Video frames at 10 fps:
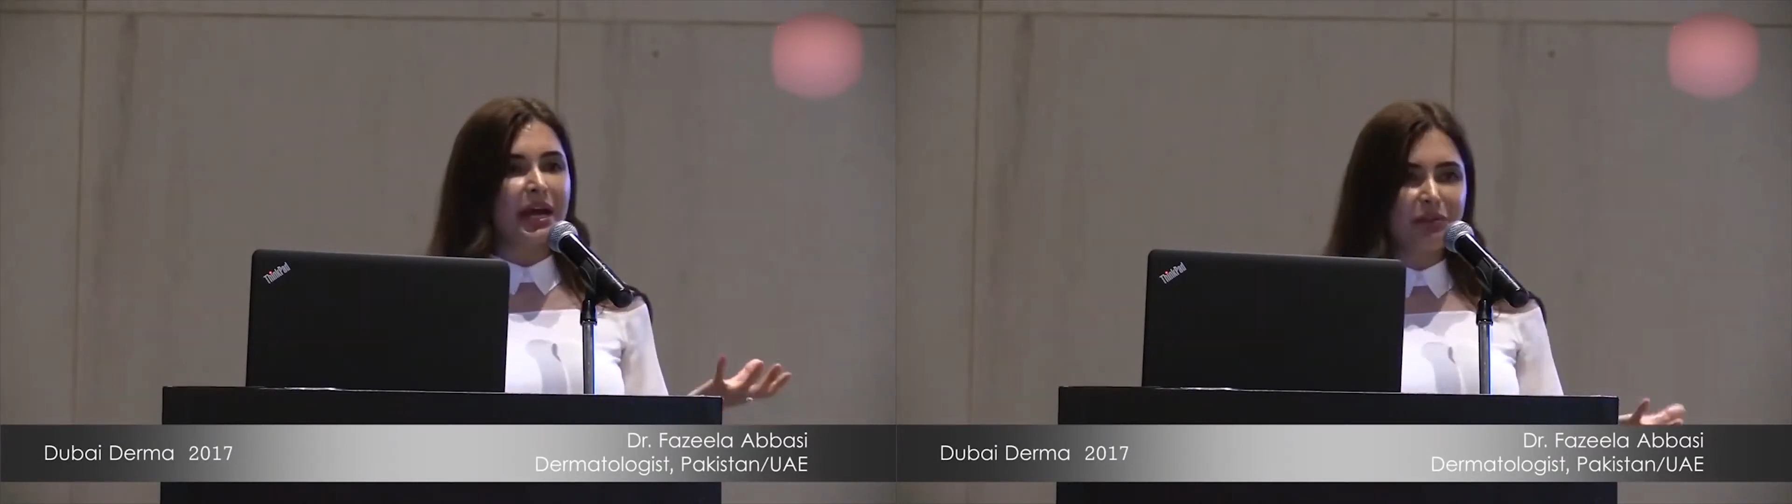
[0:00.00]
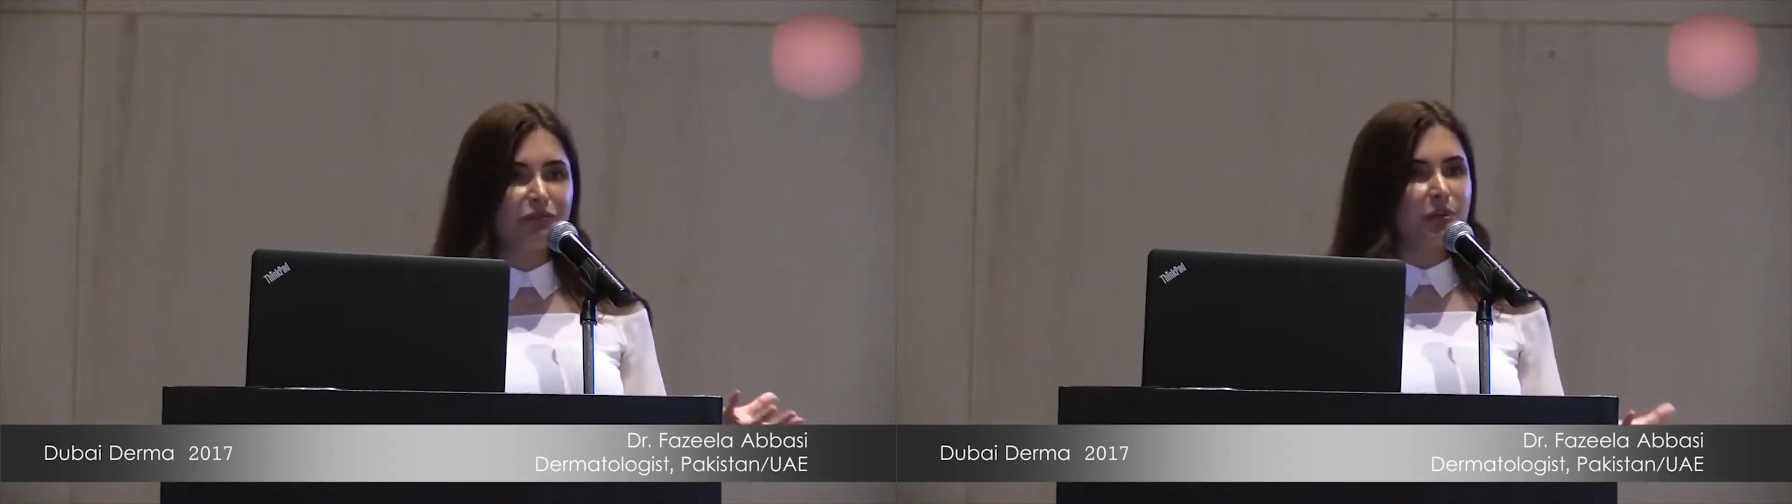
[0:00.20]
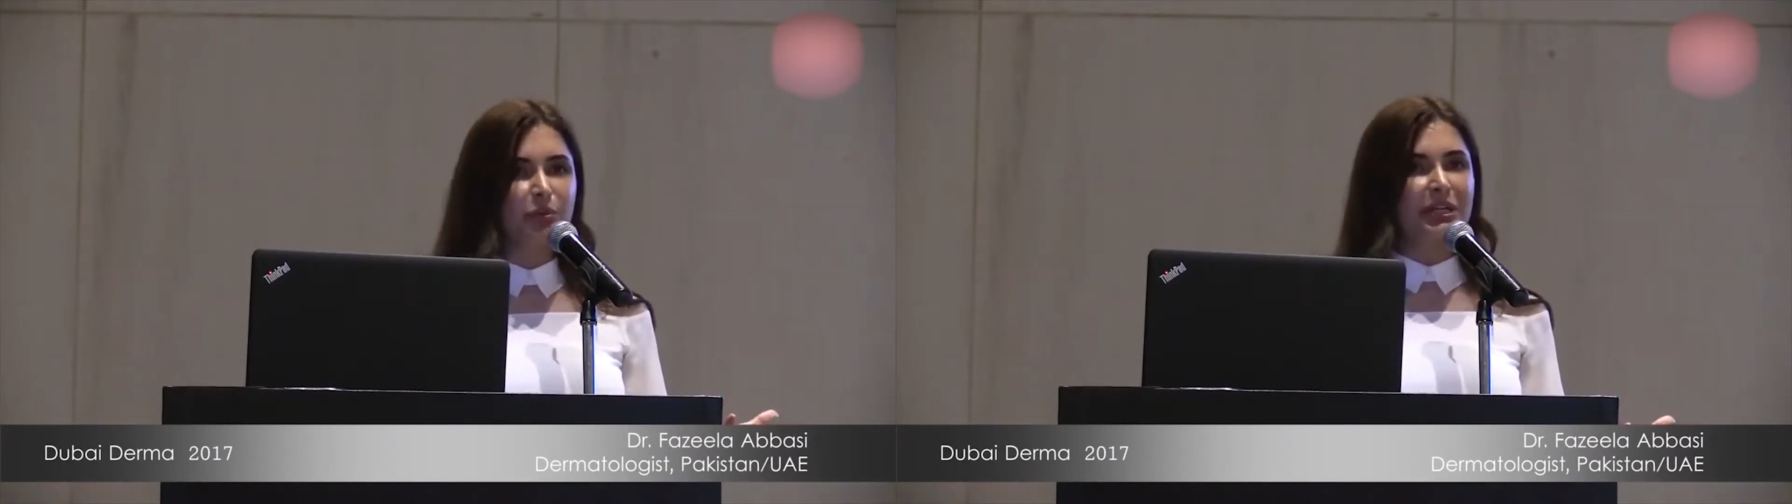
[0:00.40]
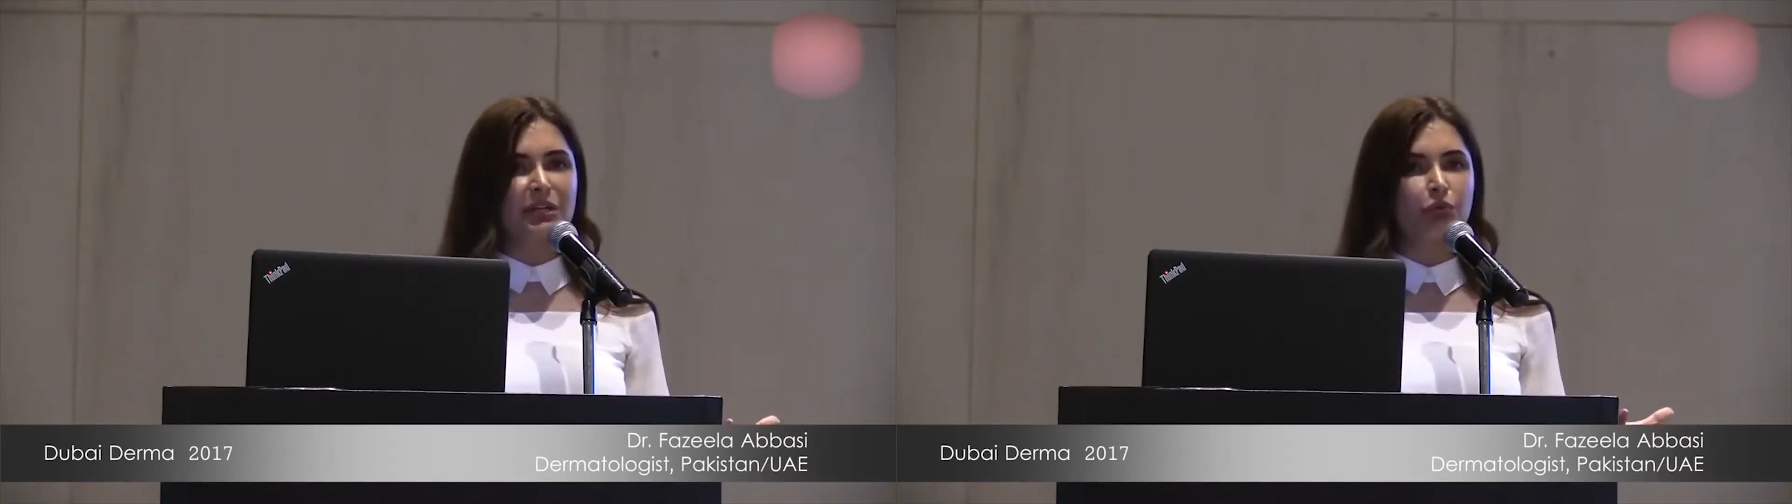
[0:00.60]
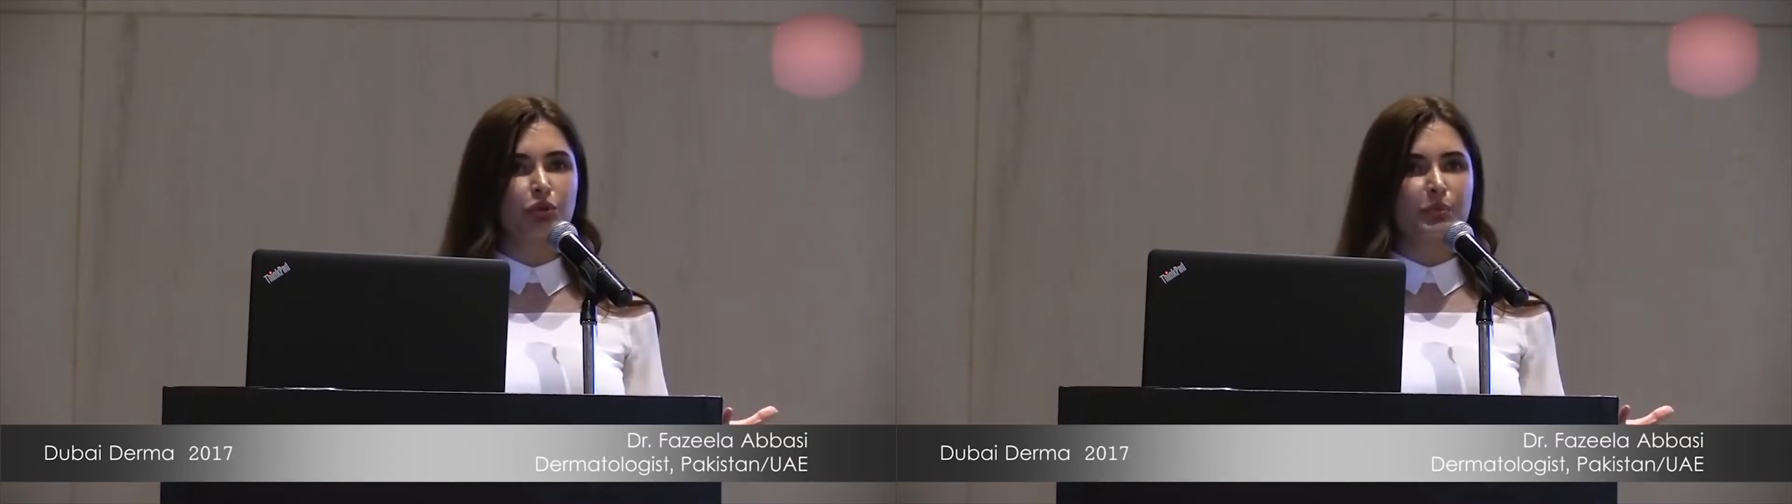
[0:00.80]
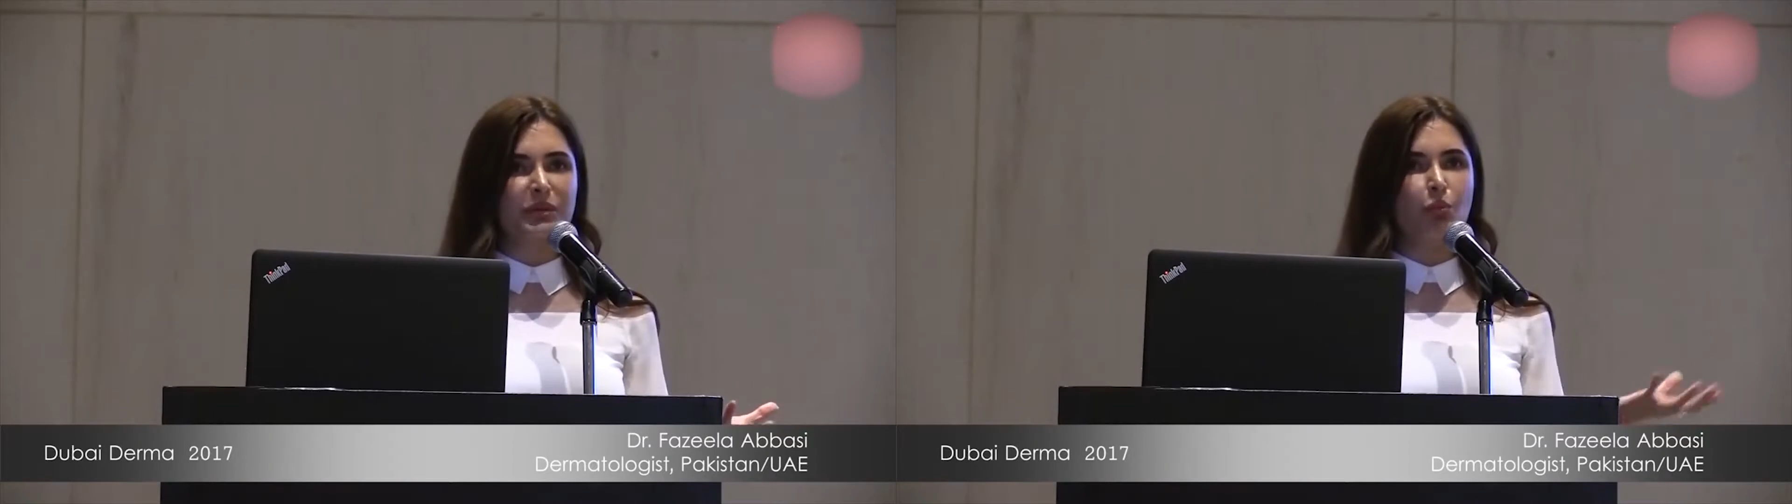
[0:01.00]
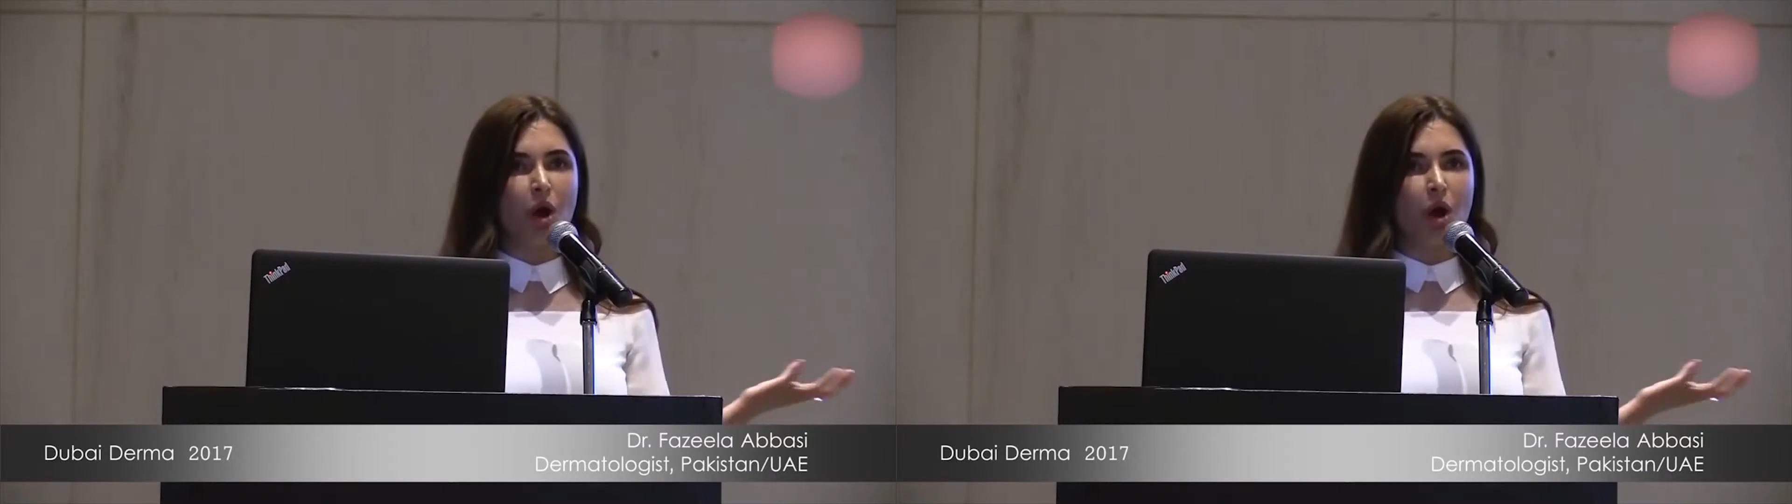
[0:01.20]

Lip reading: everybody would be